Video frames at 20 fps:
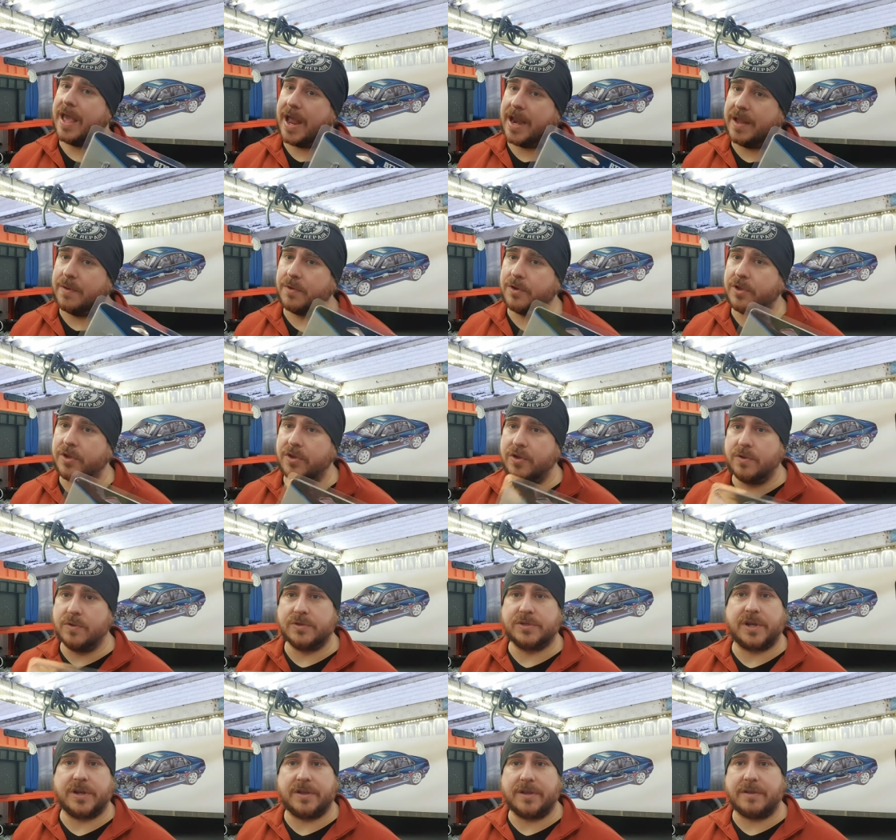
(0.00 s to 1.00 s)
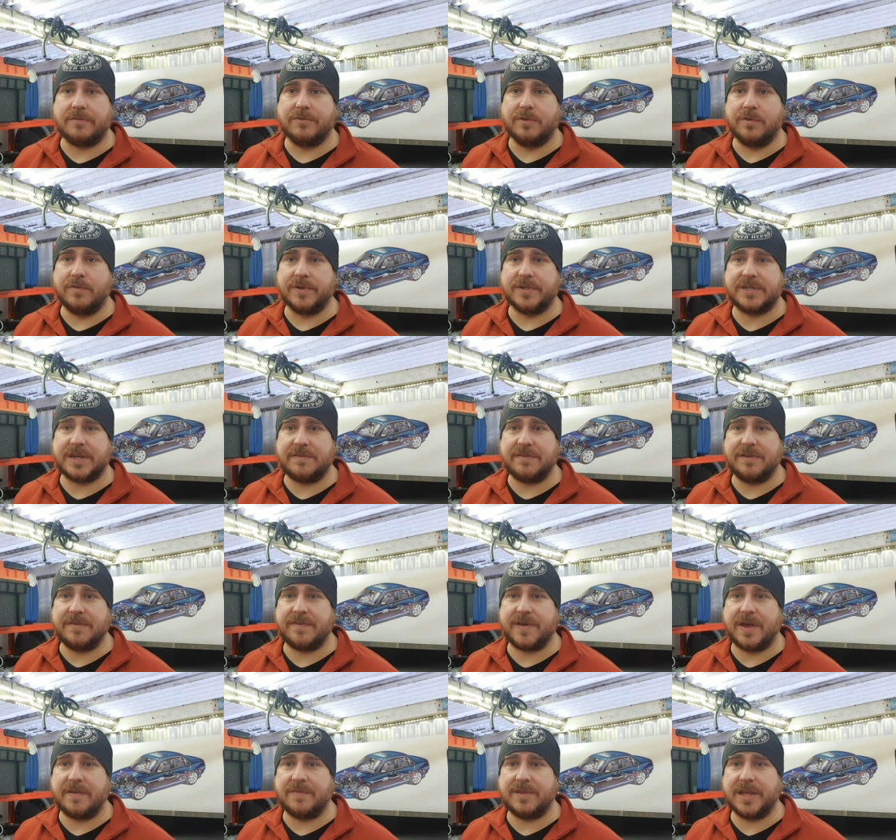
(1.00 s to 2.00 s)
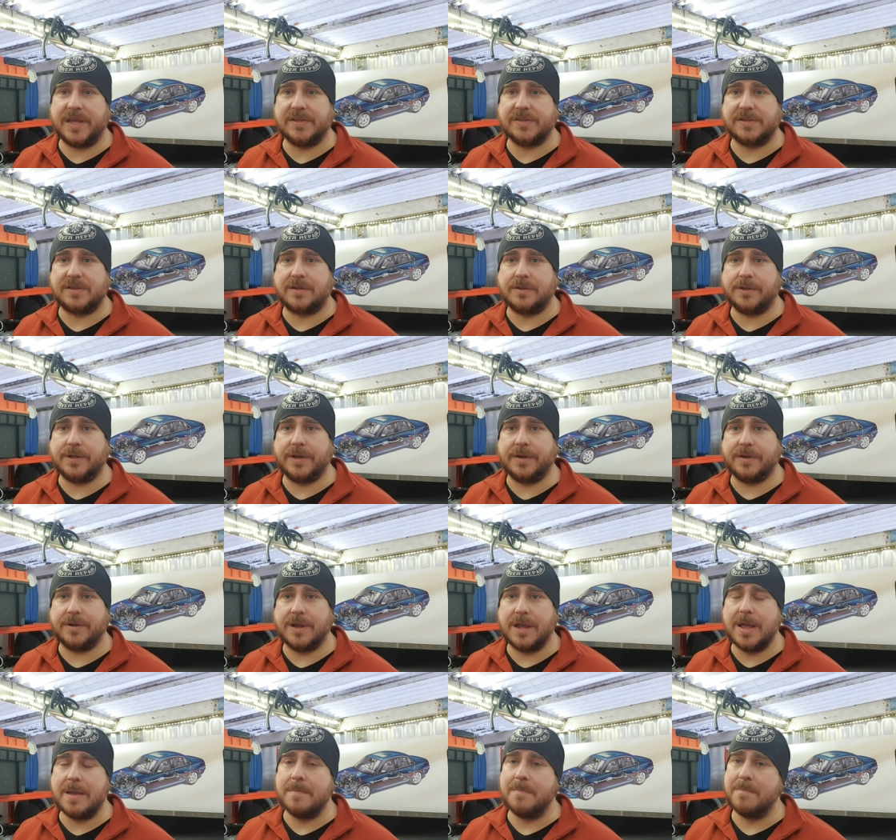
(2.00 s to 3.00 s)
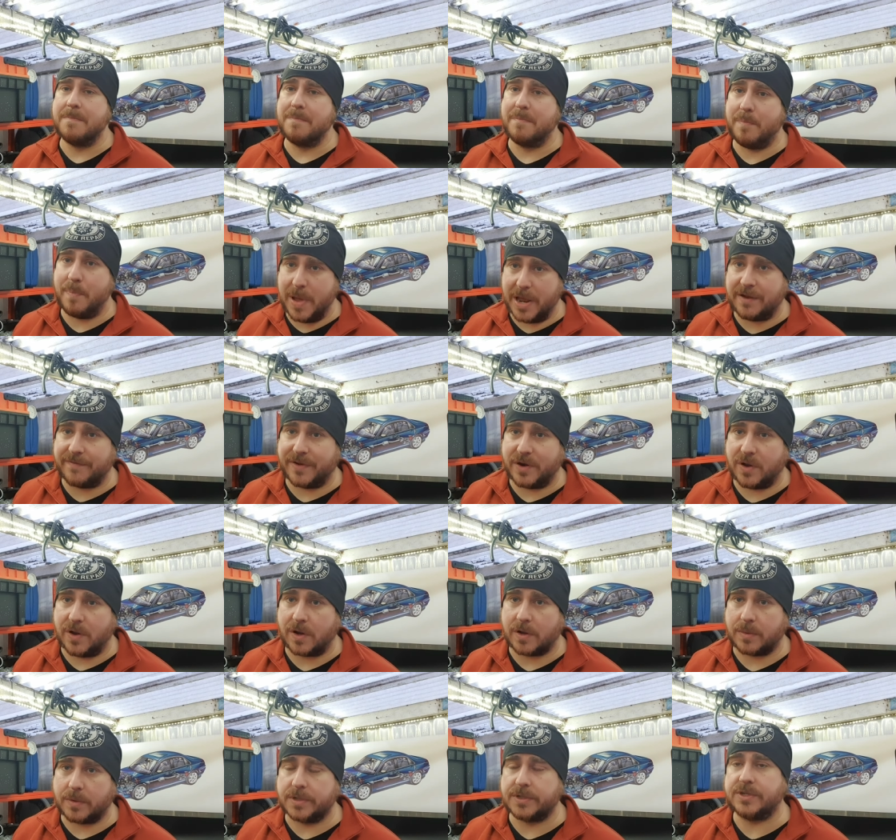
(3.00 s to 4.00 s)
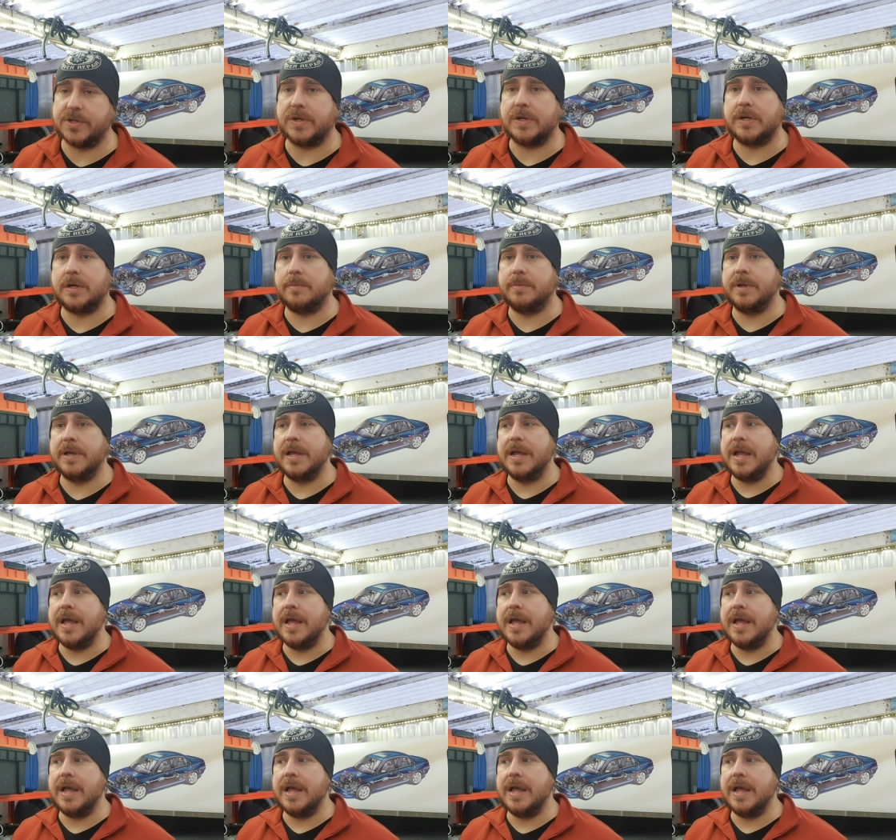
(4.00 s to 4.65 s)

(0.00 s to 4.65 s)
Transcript: anyone who knows how to a Rover 75 diesel alternator, bit of an awkward job.